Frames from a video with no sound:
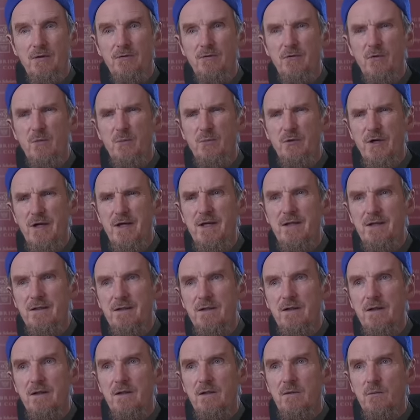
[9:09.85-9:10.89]
And the
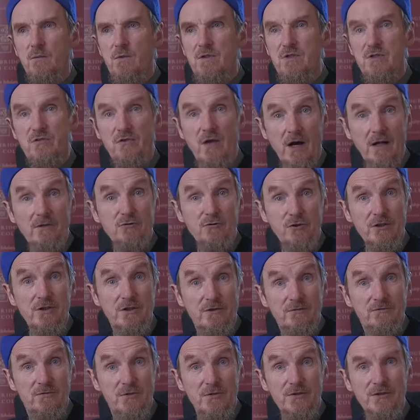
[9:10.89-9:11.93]
brain, which is hungry
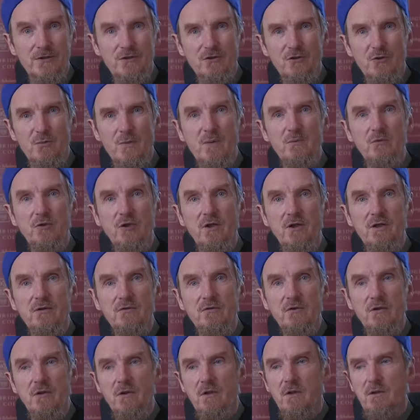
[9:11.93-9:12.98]
for things to memorize,